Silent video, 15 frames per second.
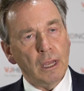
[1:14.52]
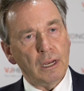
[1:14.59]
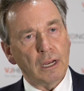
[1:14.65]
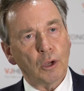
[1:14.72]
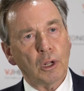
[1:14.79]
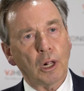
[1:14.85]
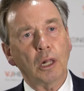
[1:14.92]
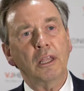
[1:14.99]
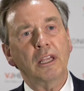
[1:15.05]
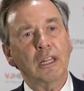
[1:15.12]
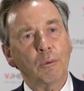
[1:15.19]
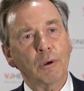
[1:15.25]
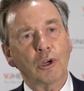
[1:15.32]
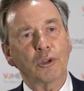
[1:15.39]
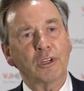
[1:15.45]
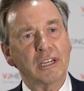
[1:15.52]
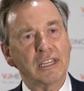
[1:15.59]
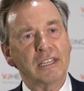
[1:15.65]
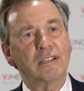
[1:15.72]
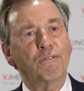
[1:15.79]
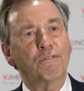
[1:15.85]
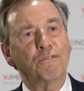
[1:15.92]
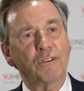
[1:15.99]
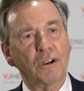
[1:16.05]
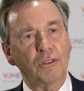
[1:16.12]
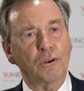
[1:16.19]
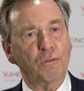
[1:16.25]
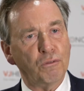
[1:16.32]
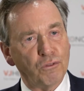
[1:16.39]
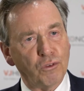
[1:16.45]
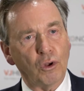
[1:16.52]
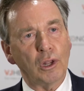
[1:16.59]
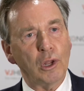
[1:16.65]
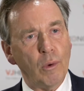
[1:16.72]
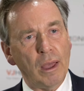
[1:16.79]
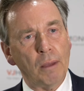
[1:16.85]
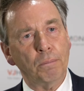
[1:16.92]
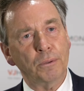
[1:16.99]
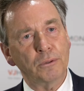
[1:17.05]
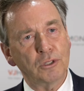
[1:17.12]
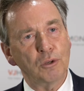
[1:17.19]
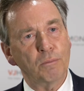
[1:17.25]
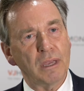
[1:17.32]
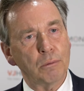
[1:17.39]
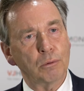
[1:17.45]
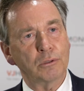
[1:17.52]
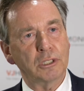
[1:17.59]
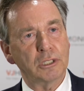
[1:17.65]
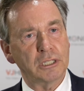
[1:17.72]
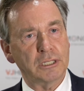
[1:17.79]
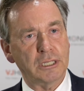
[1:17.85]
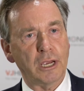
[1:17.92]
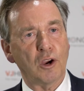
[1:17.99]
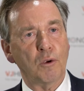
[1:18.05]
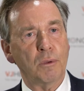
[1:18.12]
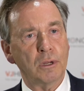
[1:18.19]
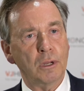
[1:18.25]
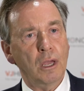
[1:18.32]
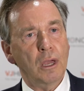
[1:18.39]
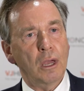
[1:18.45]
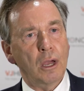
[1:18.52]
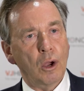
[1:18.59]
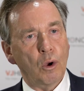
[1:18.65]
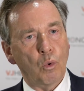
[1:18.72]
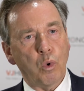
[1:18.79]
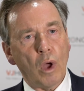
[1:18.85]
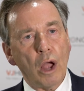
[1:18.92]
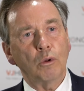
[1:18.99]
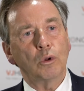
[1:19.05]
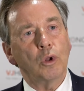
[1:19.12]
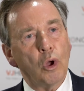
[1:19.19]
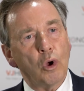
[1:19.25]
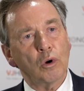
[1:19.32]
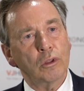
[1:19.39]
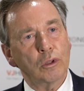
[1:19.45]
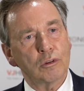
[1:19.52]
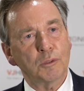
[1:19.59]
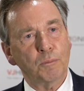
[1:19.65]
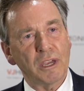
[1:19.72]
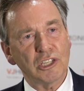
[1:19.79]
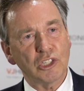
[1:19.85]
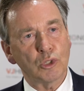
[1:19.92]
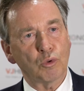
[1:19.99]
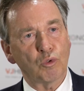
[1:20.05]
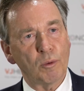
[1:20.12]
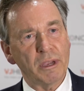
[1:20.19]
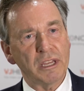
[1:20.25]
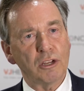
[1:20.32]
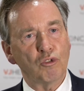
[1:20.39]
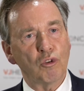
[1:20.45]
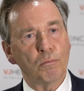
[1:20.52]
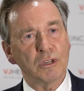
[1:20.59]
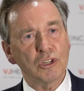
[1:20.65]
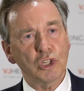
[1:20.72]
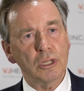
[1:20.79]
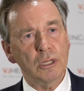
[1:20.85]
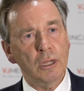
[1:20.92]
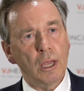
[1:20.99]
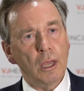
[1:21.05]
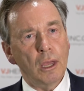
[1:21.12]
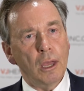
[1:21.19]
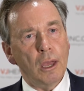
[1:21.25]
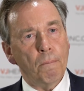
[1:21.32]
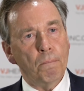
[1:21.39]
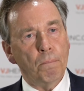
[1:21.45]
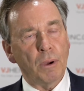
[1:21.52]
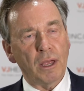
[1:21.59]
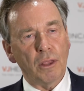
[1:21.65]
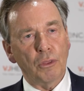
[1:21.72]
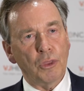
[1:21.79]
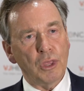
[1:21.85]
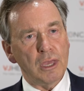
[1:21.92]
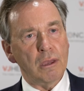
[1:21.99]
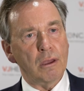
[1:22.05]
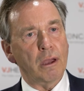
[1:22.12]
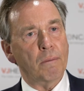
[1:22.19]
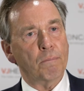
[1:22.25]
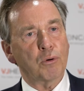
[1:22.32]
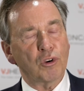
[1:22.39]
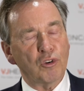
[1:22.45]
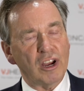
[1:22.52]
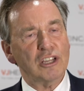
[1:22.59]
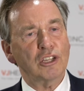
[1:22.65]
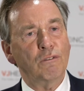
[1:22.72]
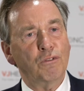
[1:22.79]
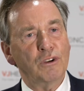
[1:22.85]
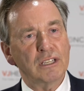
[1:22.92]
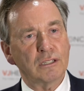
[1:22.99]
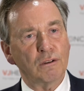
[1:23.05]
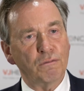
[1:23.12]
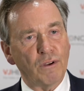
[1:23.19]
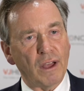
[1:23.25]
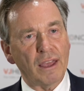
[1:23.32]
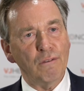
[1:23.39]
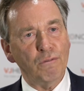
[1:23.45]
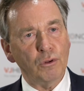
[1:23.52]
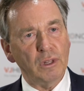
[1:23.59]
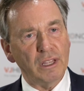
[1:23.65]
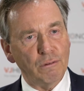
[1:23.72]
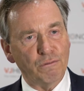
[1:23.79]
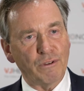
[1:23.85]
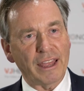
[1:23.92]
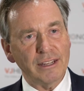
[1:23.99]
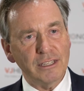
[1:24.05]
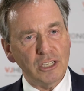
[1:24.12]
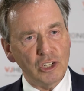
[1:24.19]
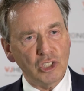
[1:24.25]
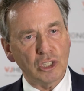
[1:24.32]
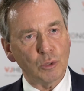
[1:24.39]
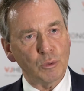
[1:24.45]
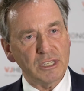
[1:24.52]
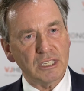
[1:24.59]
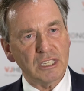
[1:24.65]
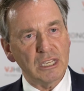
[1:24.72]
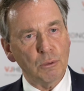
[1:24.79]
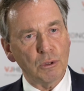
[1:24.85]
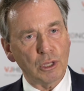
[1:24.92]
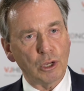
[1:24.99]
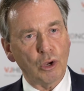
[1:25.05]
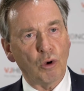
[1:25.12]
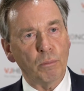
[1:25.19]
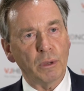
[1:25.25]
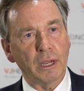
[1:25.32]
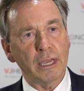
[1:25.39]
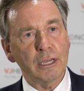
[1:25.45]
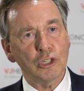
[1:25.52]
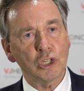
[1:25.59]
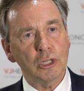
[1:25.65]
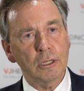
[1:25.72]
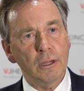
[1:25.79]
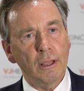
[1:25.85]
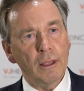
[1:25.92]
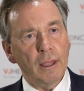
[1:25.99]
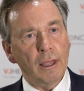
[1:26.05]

Now clearly we're going to need further follow-up to be able to determine how long those patients will remain in remission, but the progression-free survival advantage that we see with the combination